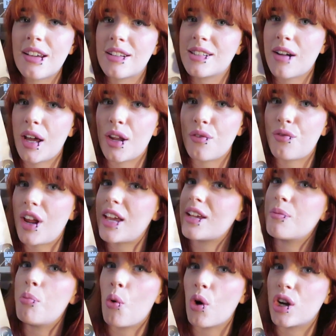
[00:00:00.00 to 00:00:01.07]
There's kind of
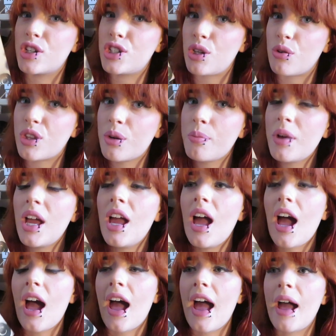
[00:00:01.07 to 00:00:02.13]
like more to them,
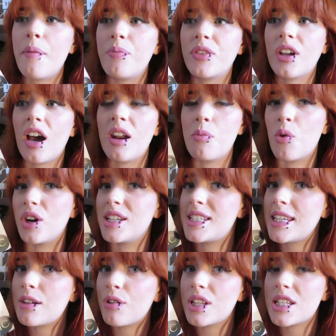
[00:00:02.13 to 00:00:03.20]
kind of more
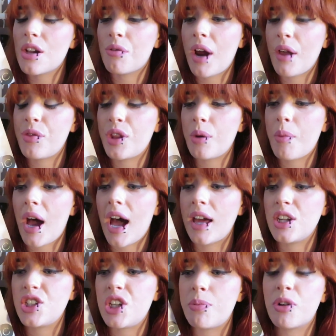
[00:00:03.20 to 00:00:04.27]
secrets around them,
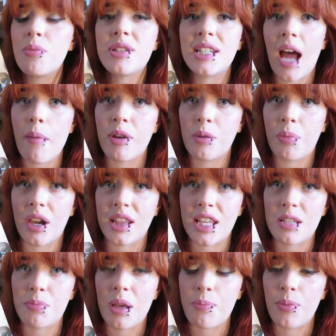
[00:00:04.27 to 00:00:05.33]
and she becomes enamored by
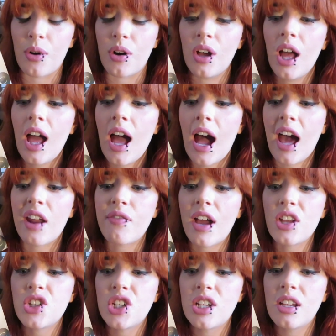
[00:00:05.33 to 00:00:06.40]
these people, and
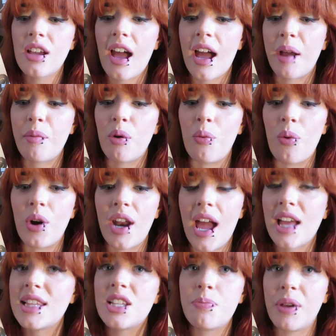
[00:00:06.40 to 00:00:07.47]
eventually one
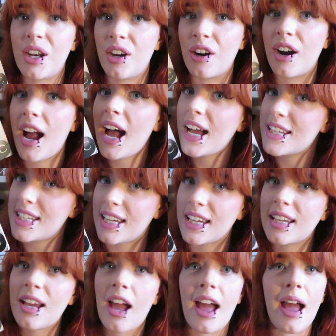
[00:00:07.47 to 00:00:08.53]
ends up in her attic.